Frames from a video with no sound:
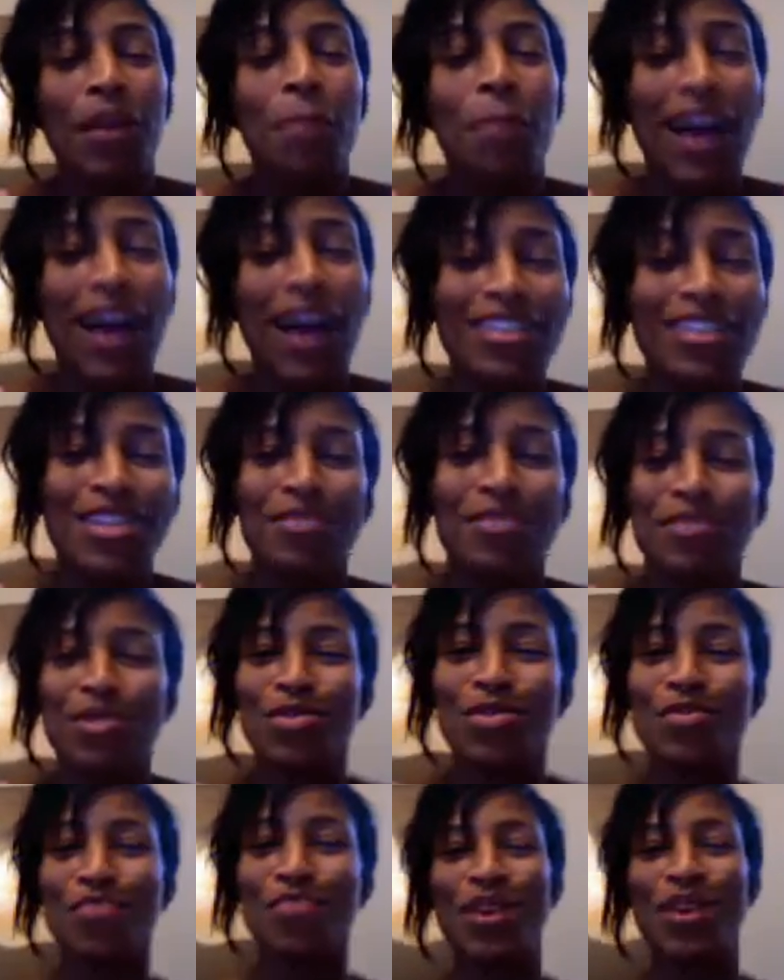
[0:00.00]
Bossip is
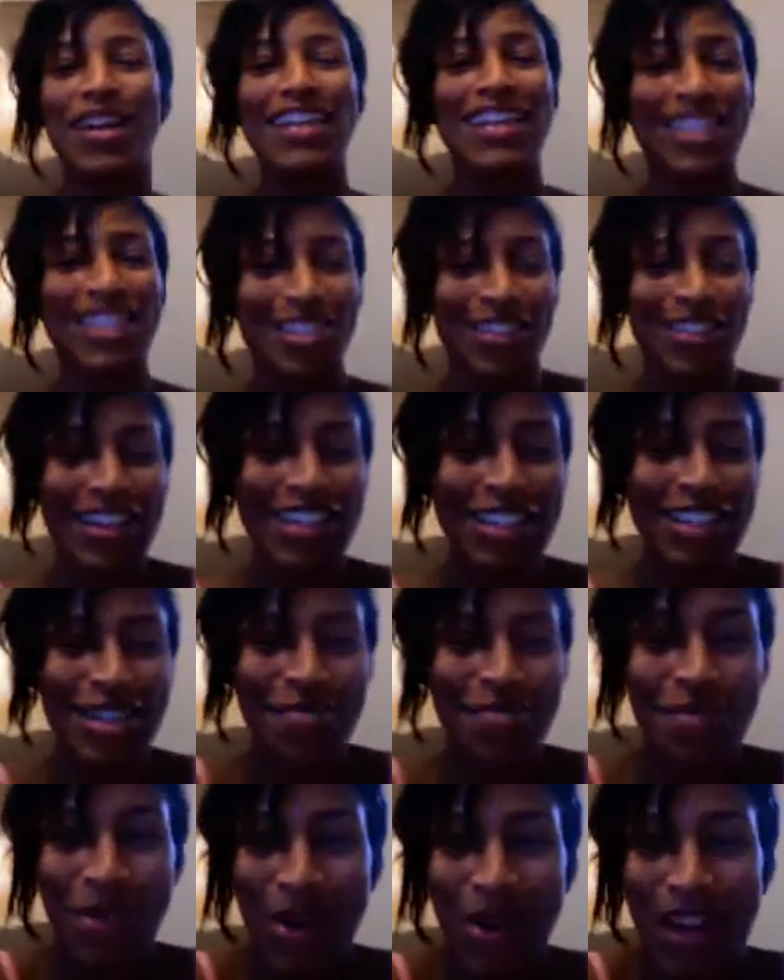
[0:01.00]
reporting that Tracy
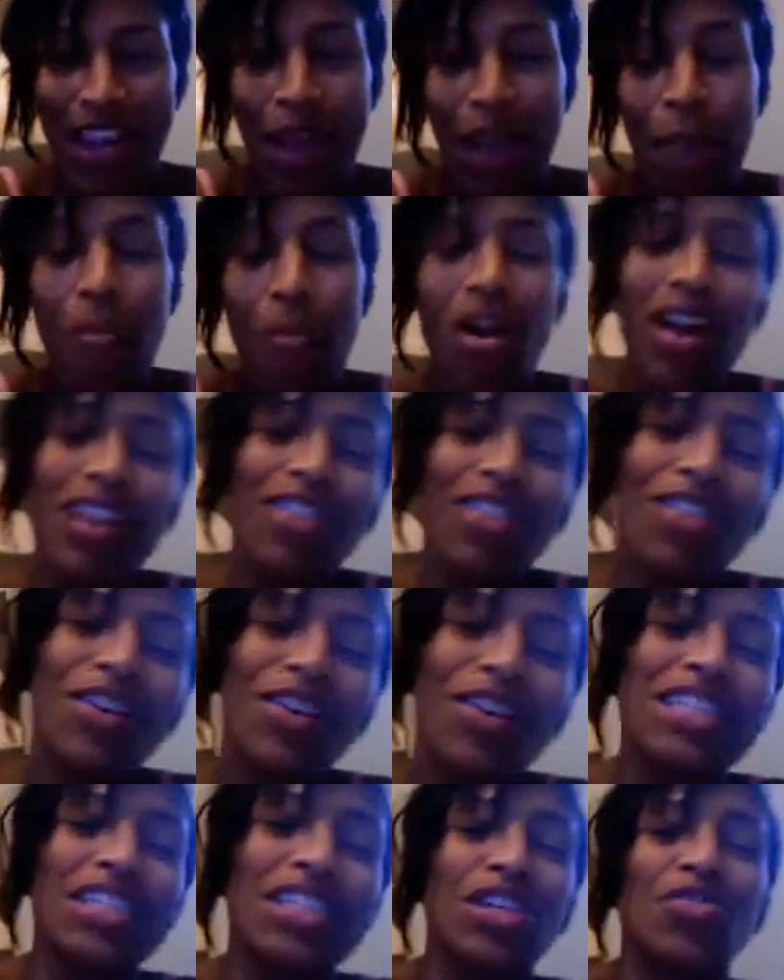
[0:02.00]
Morgan, Martin
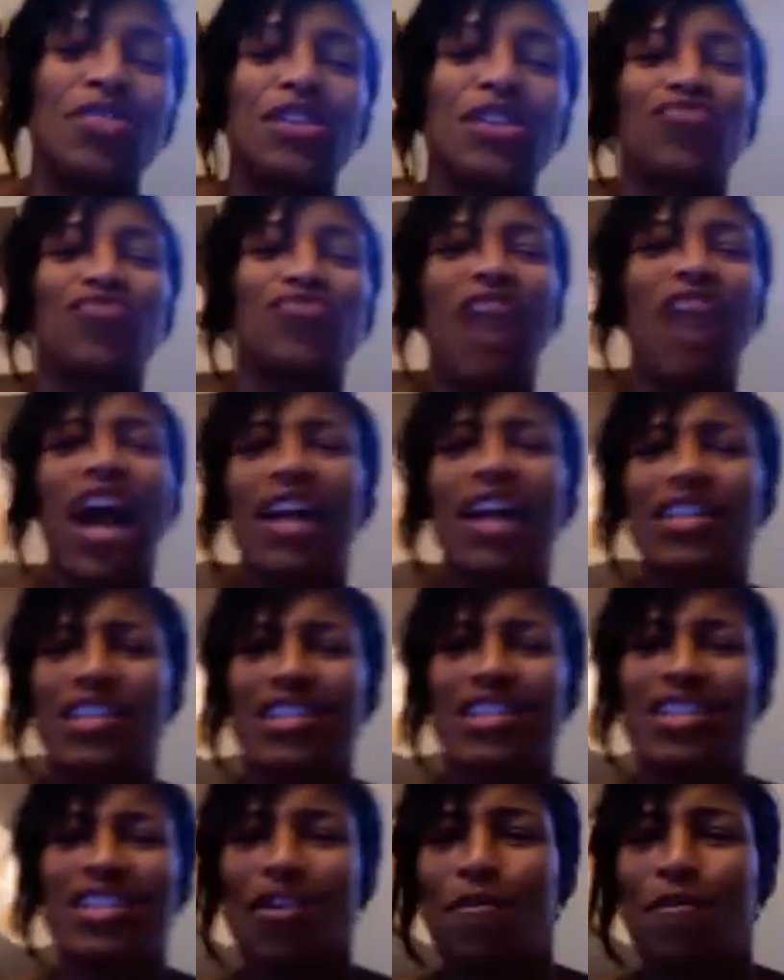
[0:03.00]
Lawrence, and Chris Rock
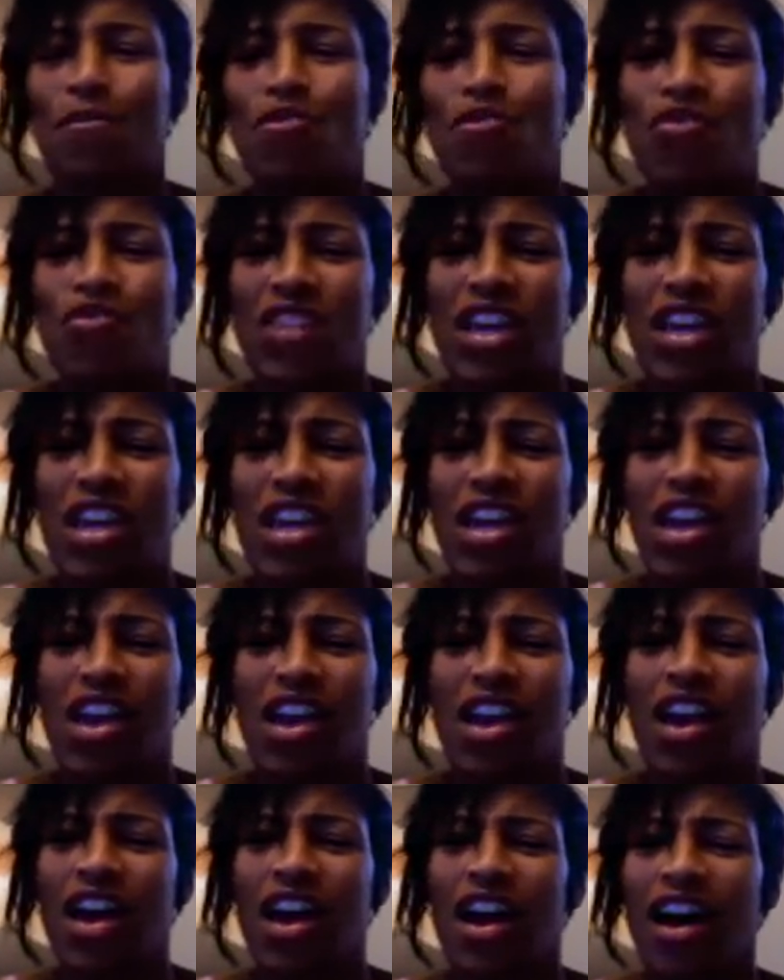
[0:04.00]
did some movie,
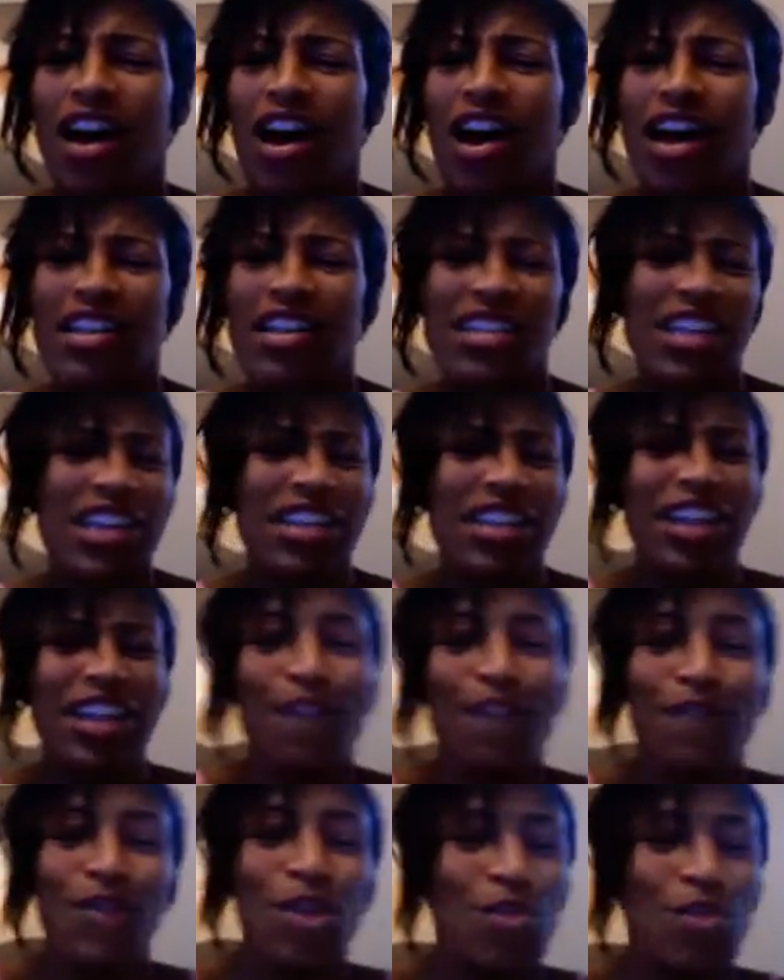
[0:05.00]
uh, Death at
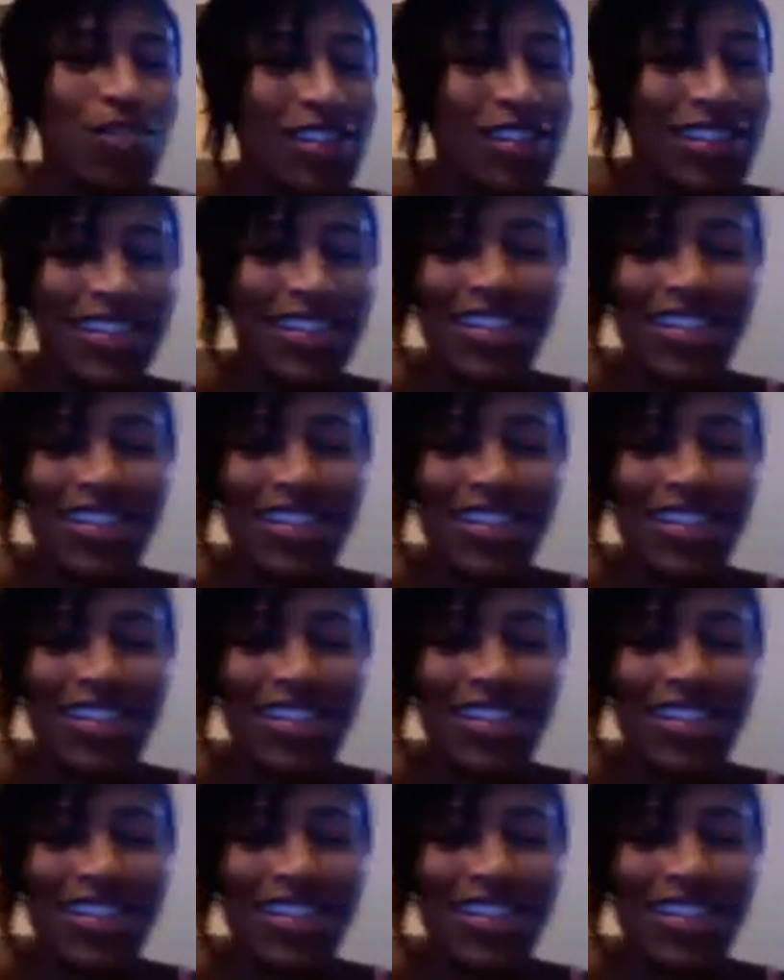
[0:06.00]
a Funeral or